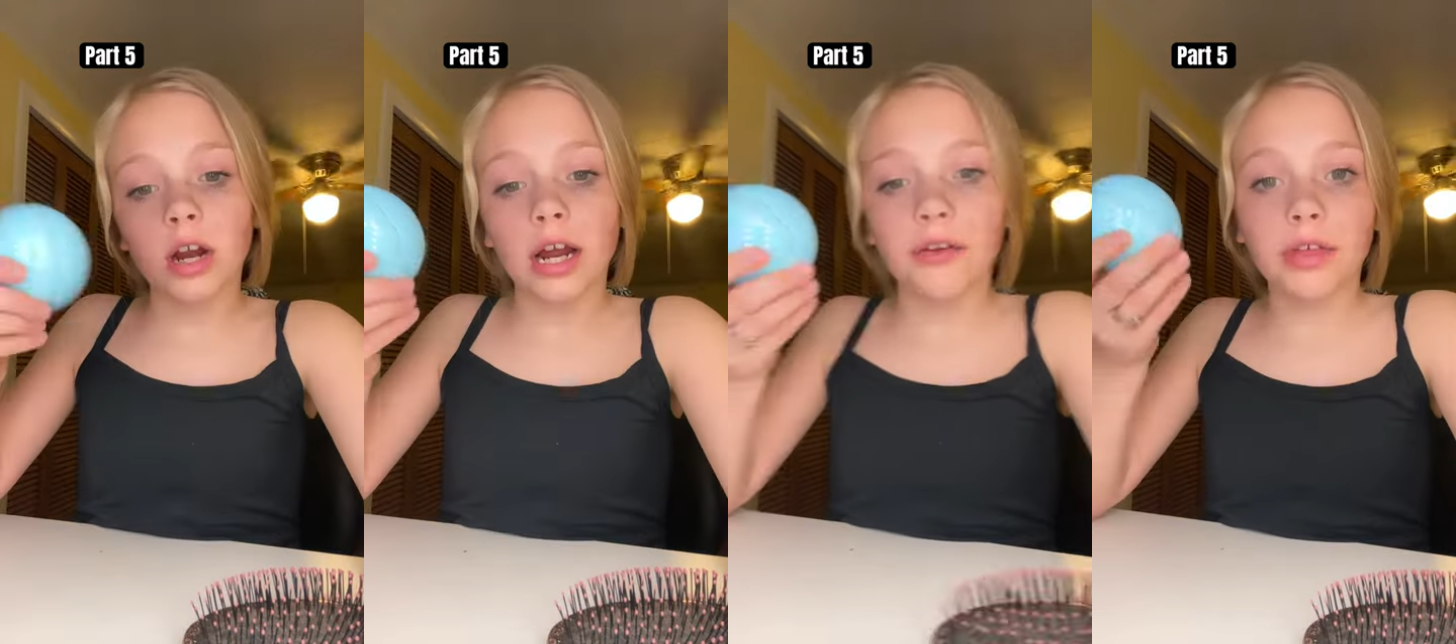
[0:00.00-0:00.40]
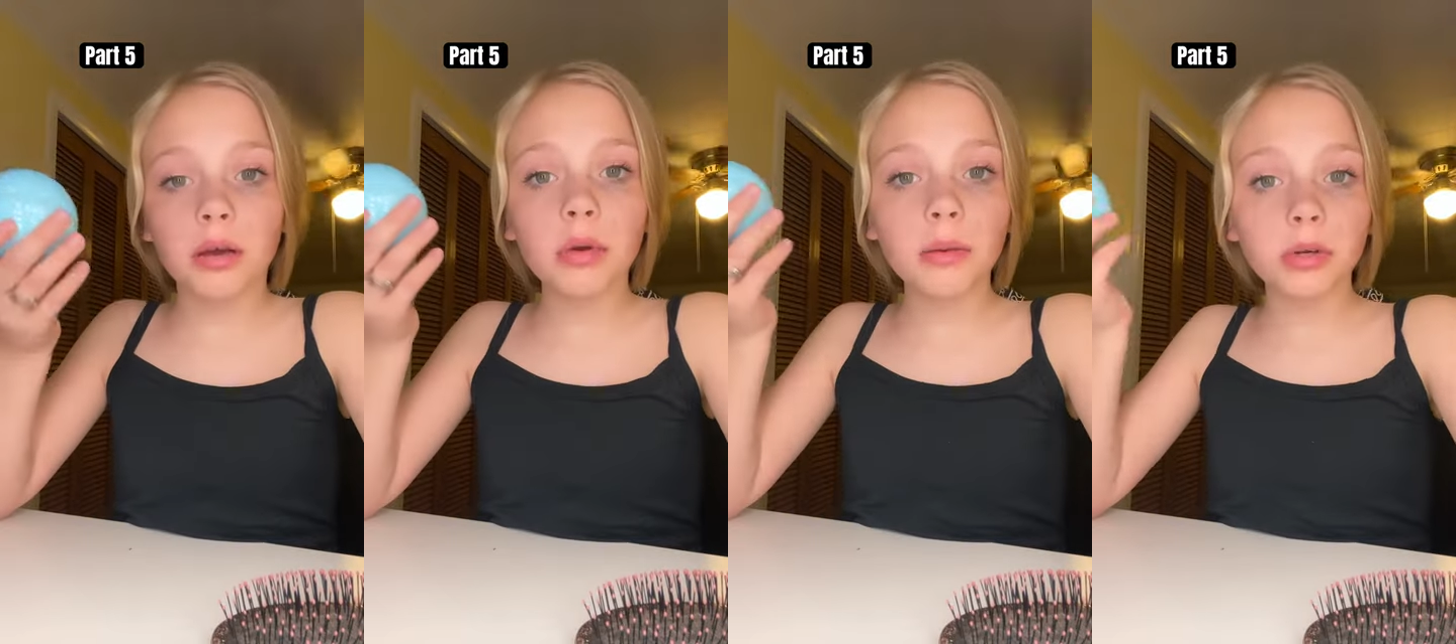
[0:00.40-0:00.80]
Alright, I
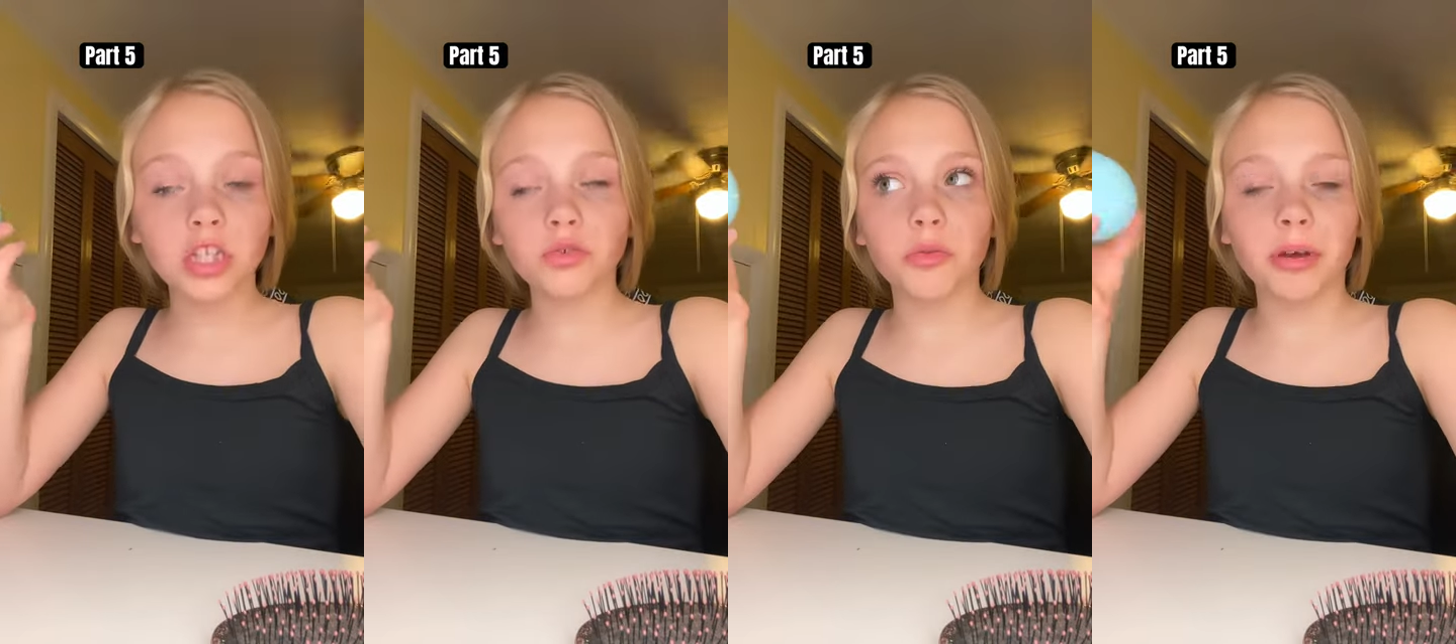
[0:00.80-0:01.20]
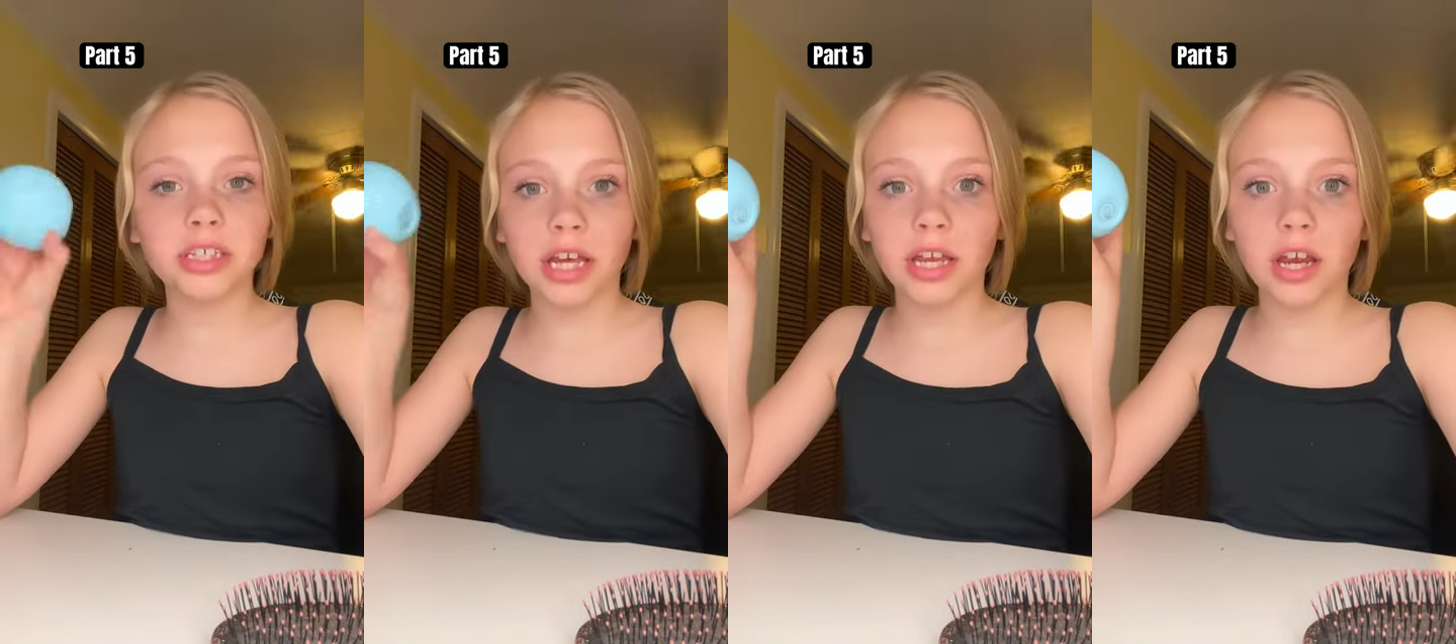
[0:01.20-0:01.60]
think I'm going to put this with my
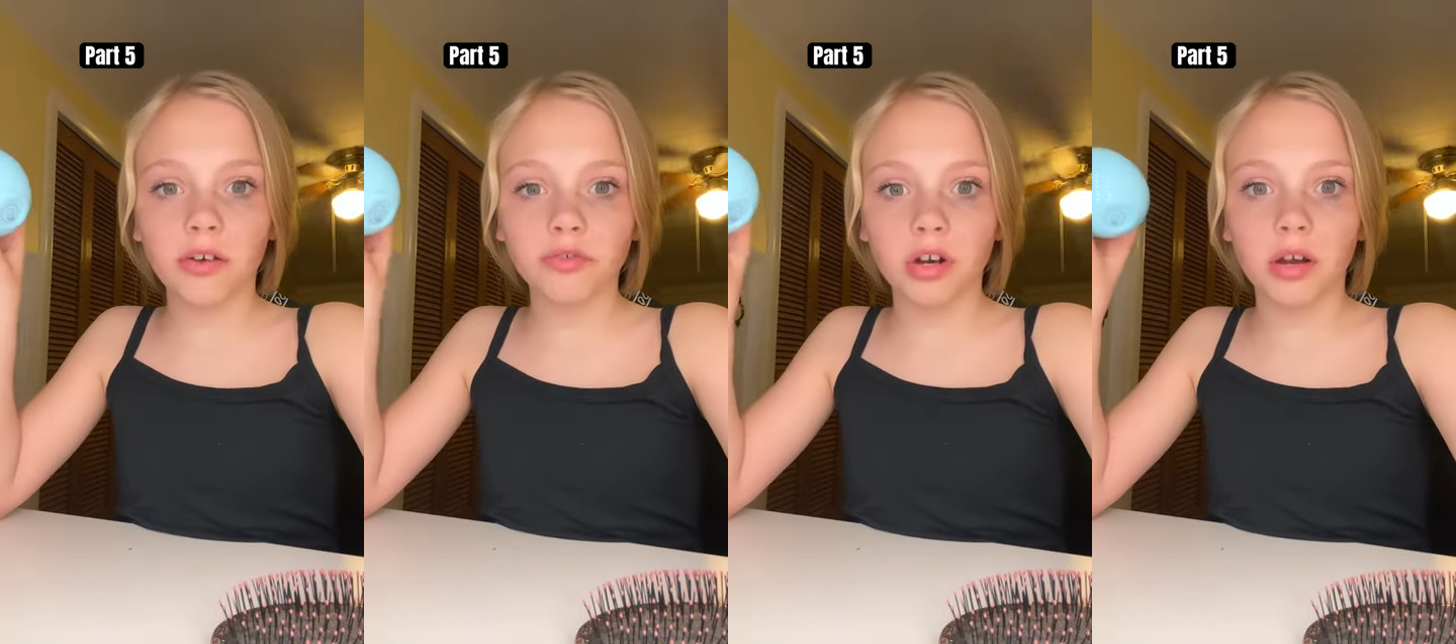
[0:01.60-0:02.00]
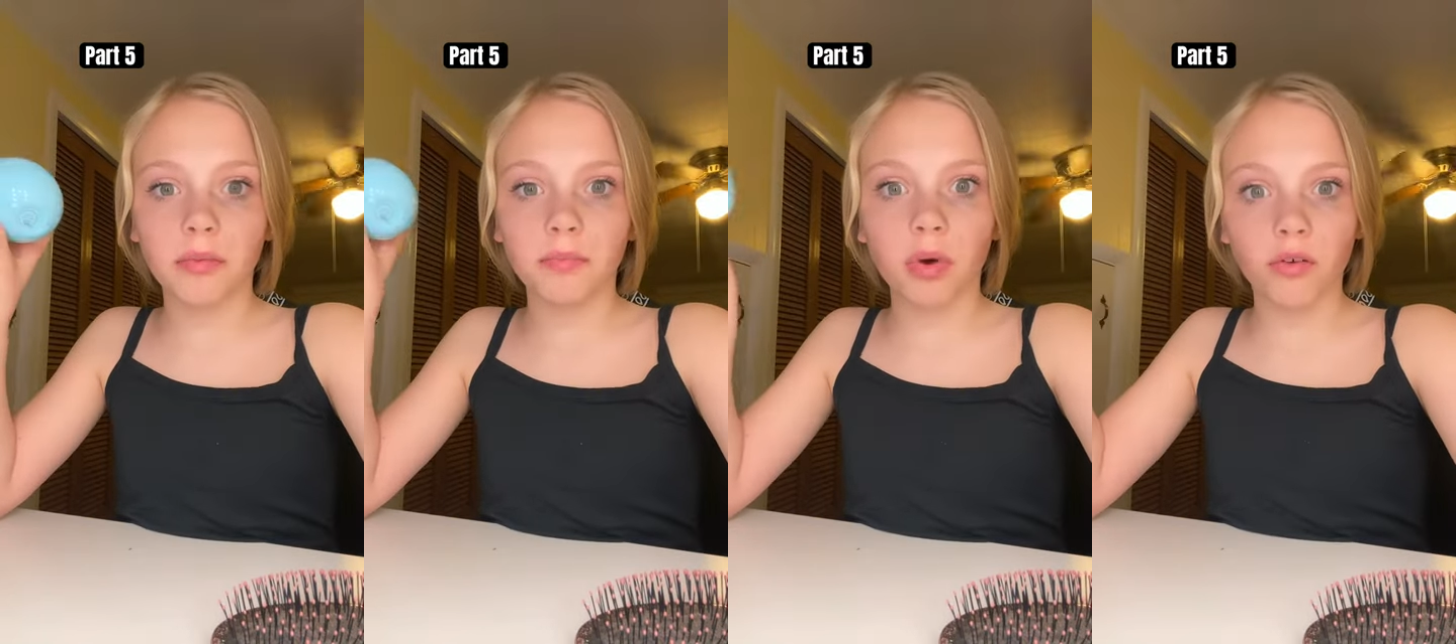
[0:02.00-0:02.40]
skincare
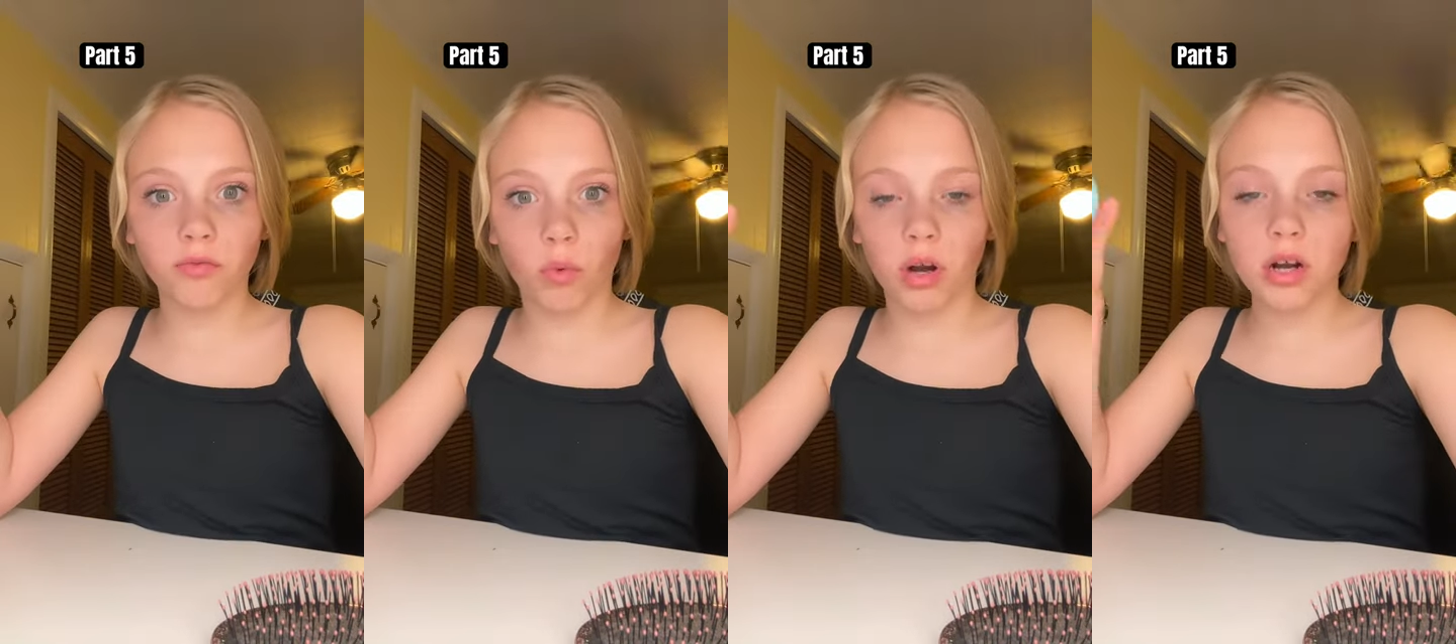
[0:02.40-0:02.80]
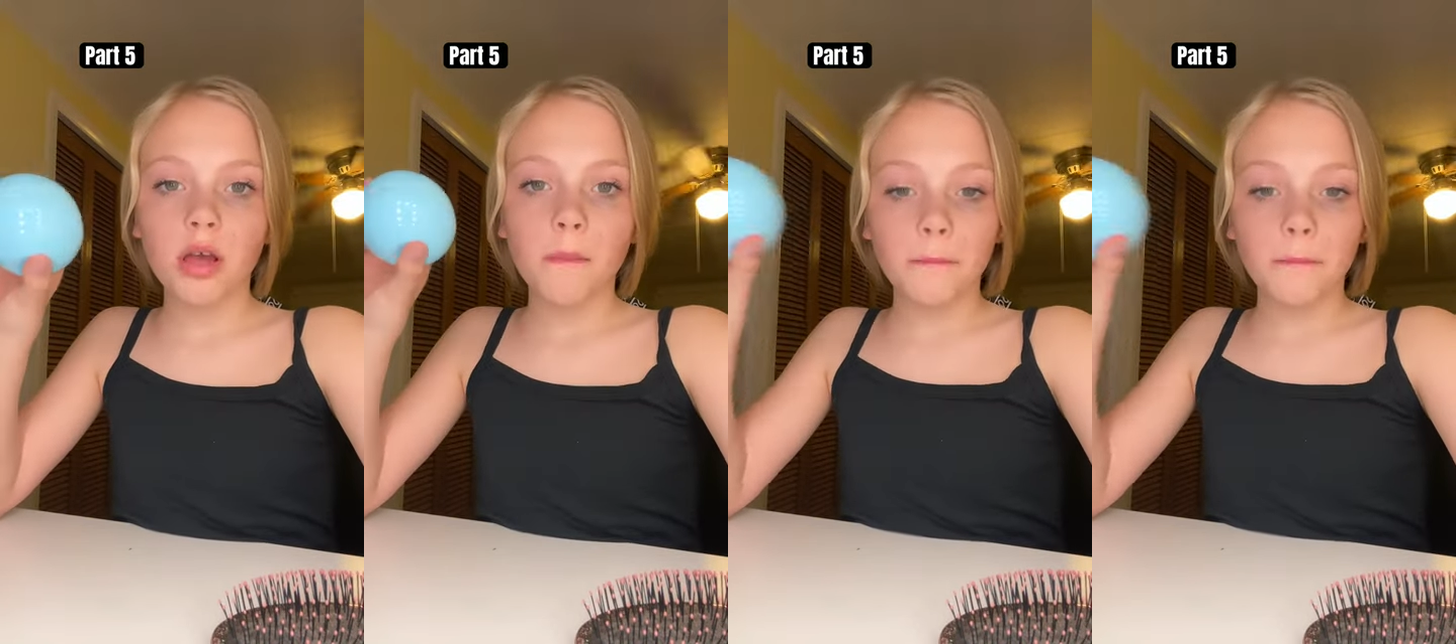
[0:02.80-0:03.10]
from part 4